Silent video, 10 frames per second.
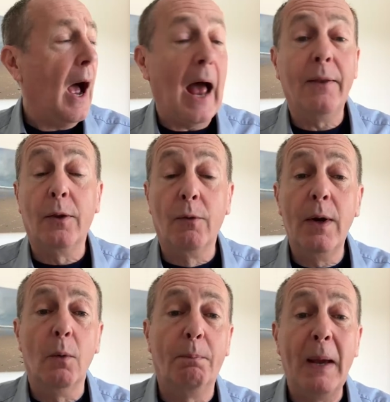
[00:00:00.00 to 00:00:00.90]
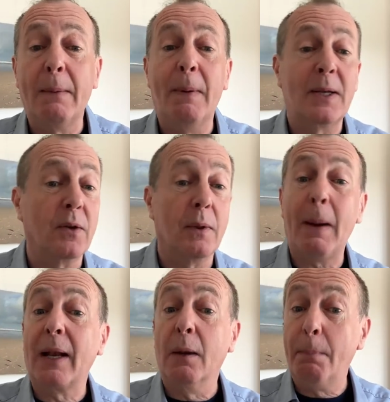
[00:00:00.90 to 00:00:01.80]
And the real big bit of the
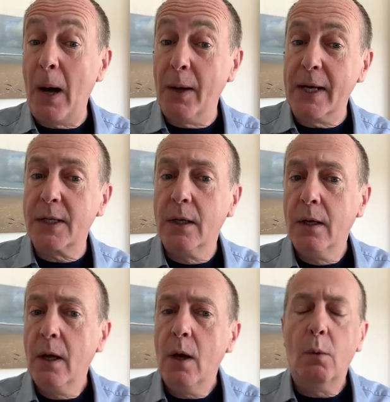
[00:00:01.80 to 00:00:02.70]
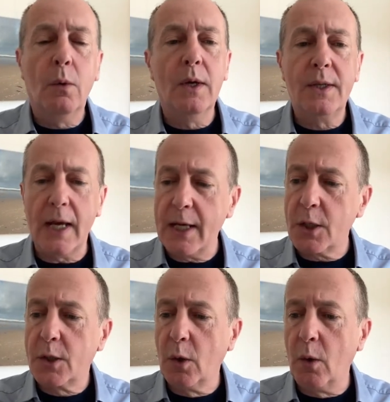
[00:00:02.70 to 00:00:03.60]
Battle of Barnet was it
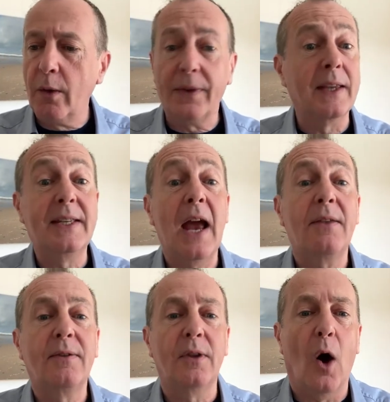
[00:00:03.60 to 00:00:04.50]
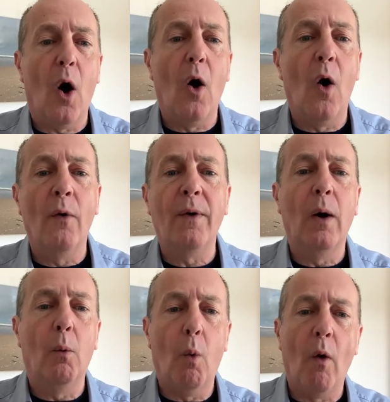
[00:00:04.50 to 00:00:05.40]
saw the death of
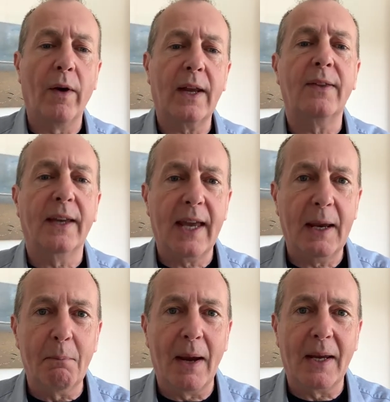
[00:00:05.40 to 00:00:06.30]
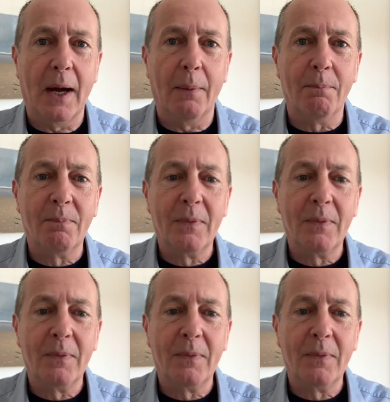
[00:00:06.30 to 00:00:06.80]
Warwick the Kingmaker.